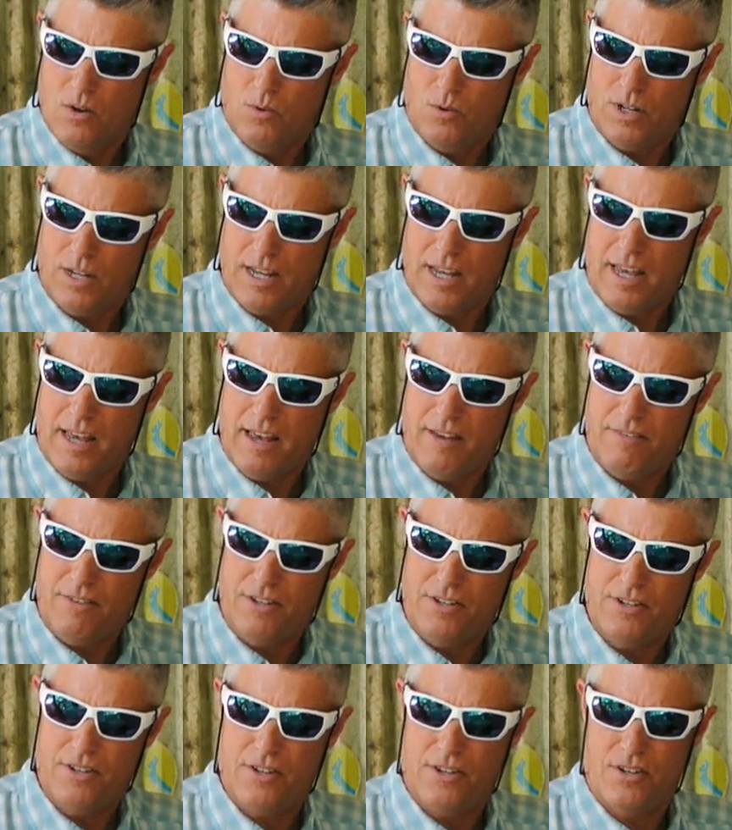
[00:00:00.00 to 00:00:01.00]
What I have
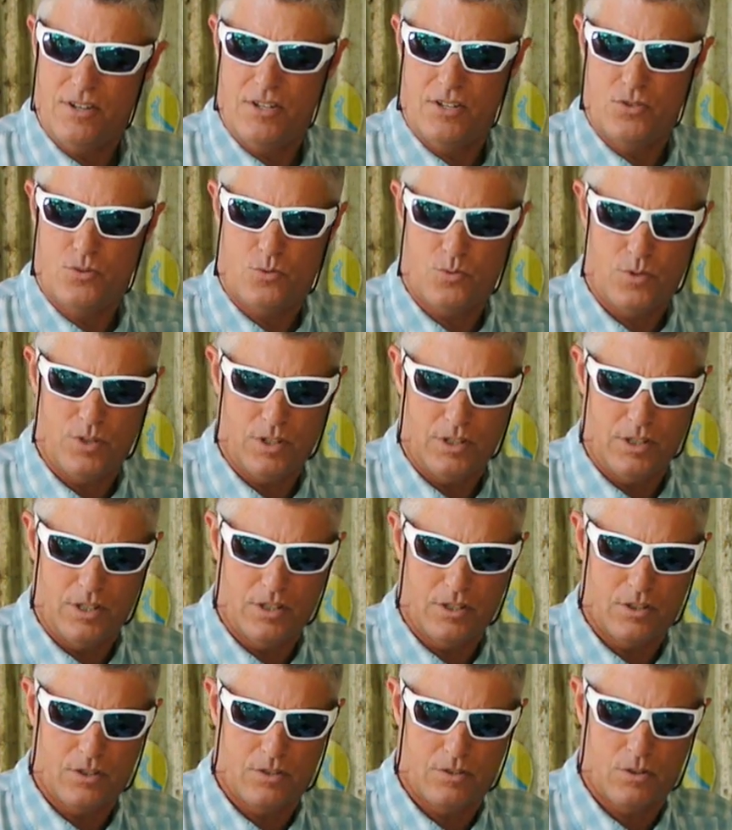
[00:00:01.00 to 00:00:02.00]
here is really
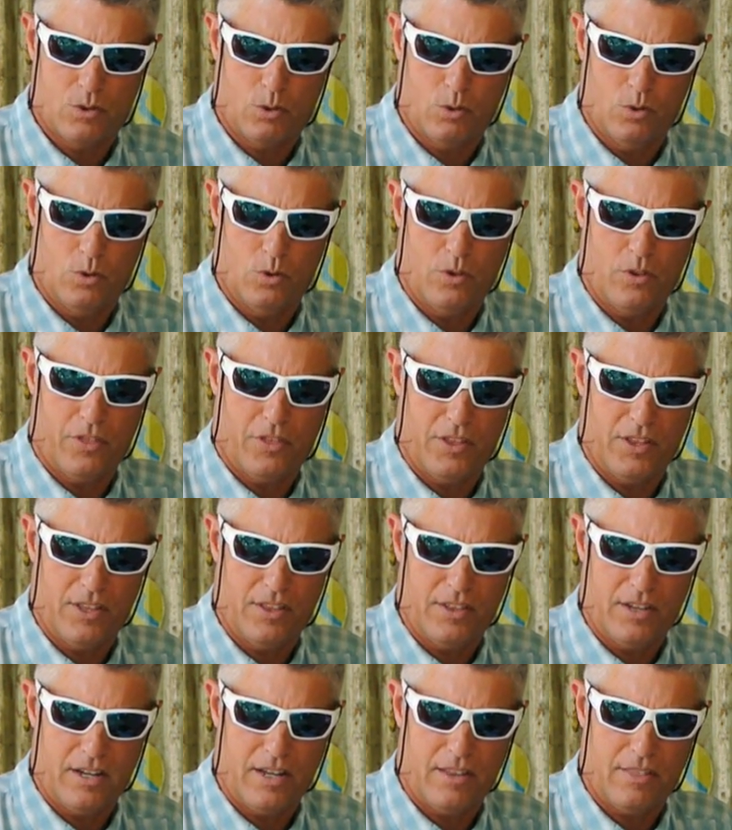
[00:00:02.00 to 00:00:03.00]
a cool
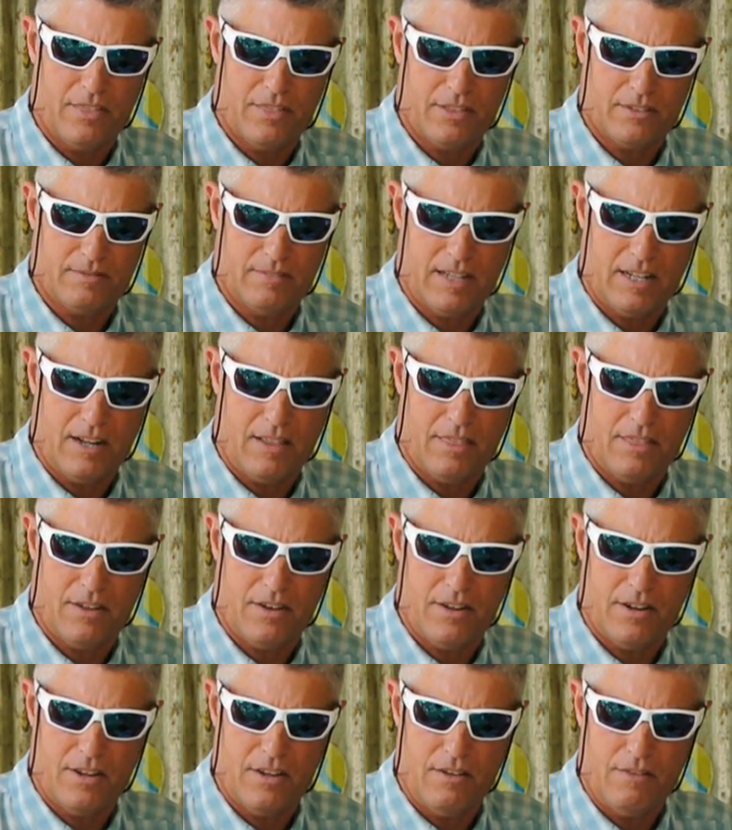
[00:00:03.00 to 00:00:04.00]
thing that I kind of
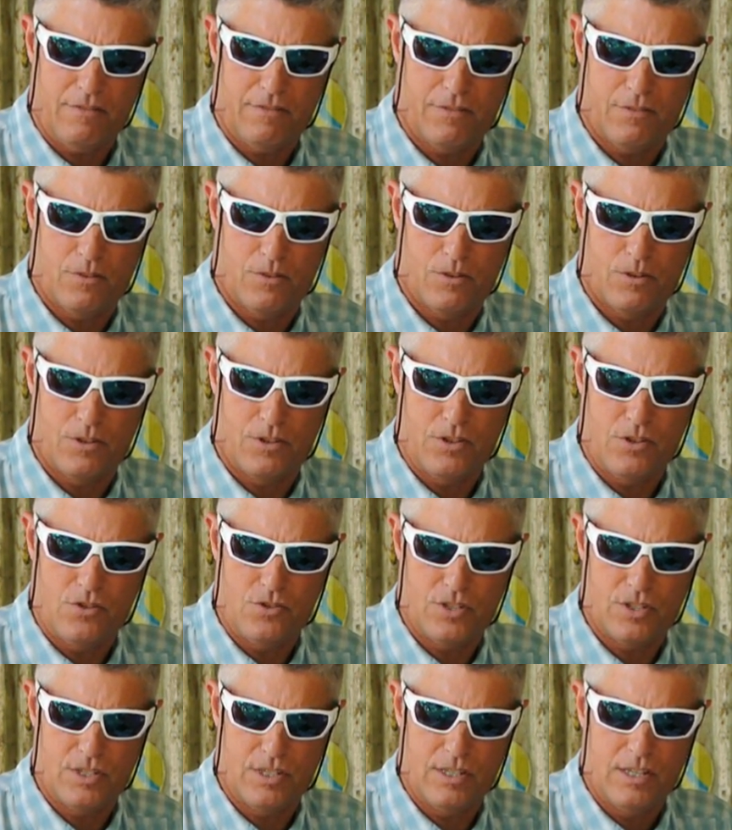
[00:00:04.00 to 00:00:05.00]
thought of for
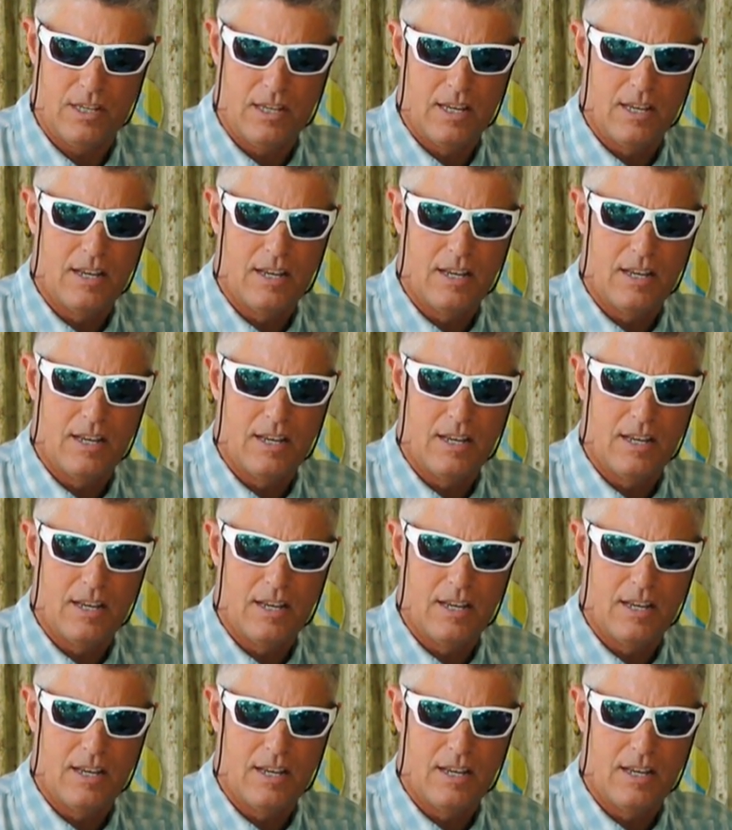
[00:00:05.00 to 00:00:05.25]
using.